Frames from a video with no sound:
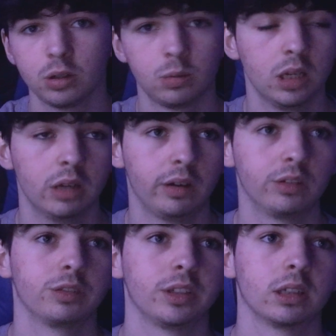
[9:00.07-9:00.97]
I love After
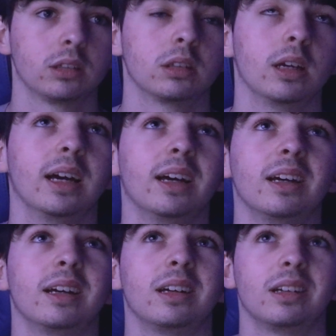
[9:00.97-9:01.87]
Effects,
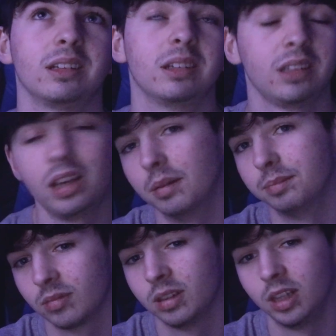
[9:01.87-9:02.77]
and yeah.
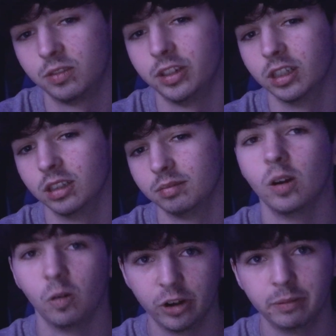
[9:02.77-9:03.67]
This video
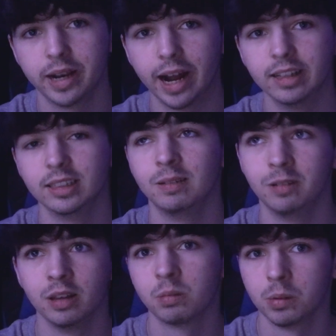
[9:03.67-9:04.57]
would have been edited
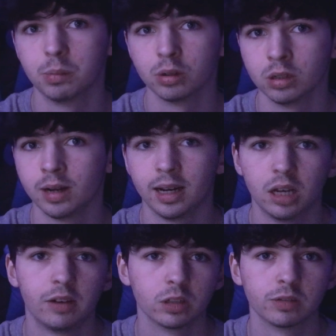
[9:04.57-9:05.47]
with Premiere Pro and
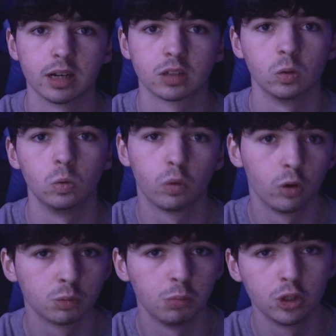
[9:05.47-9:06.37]
After Effects. All those
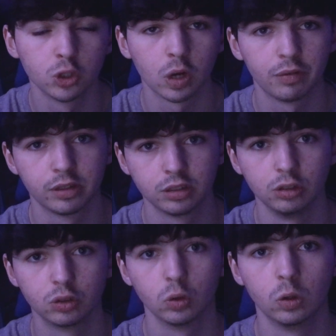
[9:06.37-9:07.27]
motion graphics that you
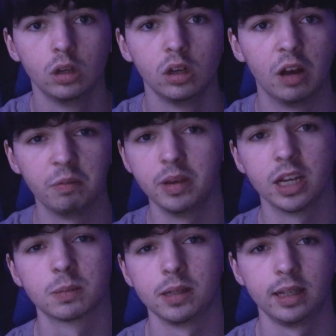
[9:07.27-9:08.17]
saw of me
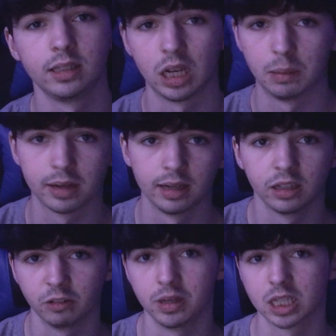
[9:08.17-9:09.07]
explaining dynamic link, of
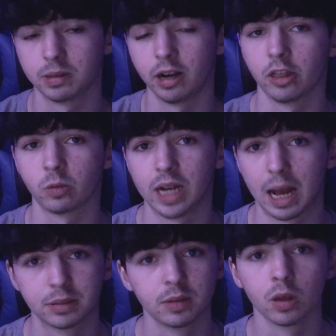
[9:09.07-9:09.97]
me explaining the 3
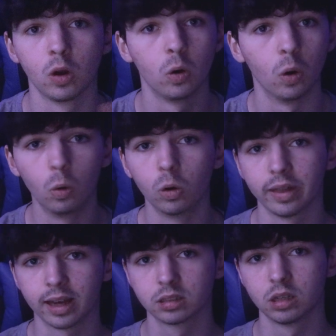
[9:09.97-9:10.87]
apps, all of
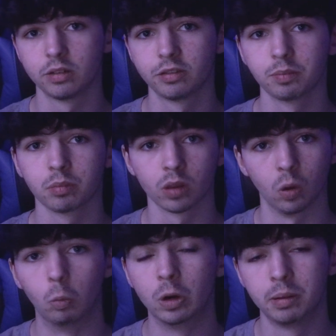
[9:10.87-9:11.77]
that stuff
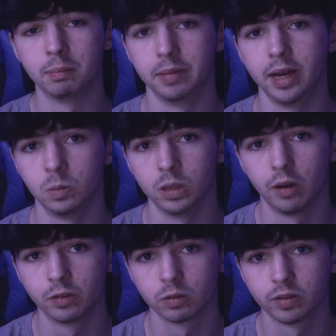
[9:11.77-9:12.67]
would have been made with
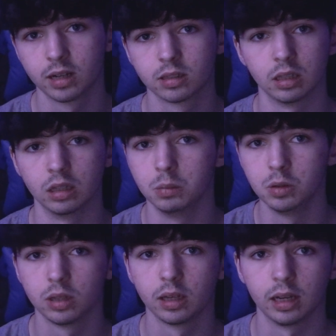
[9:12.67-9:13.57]
After Effects, and then the
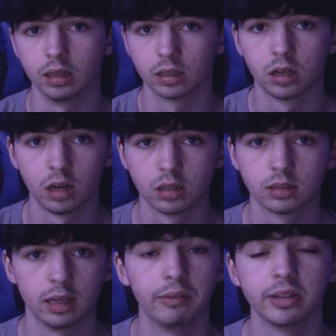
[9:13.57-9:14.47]
music and the cuts
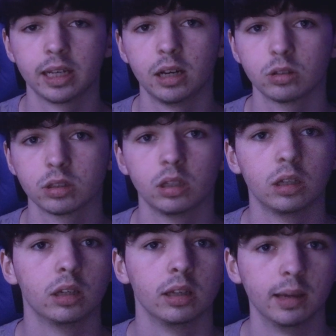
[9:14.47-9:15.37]
and everything else
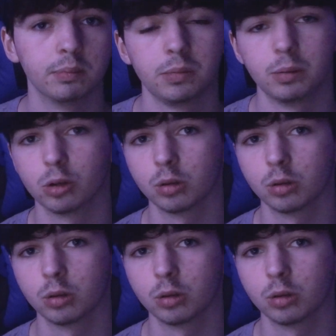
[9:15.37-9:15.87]
in Premiere Pro.